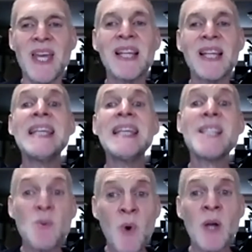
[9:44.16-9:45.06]
at
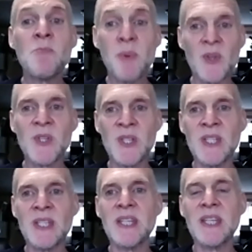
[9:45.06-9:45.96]
least one
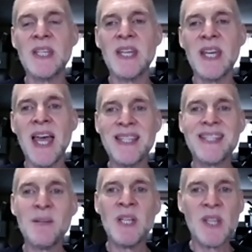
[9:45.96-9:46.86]
person has
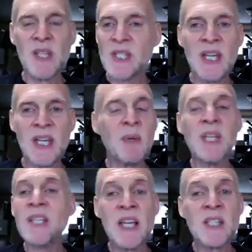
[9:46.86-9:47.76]
committed the sin. But
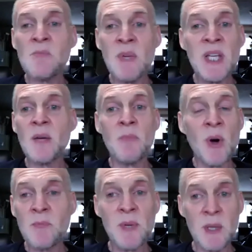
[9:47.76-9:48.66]
it doesn't mean that
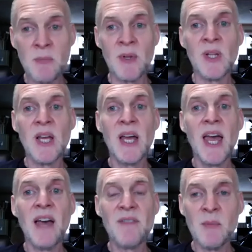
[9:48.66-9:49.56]
both people
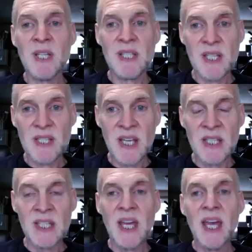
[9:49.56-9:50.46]
have committed a
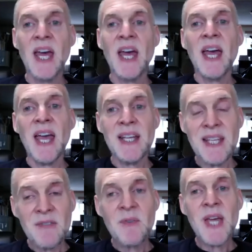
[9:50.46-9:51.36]
sin.
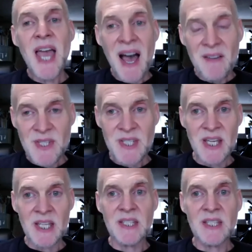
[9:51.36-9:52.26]
And if we have
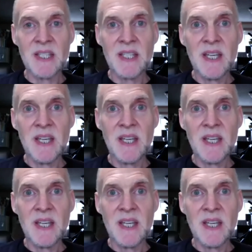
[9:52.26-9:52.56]
sinned,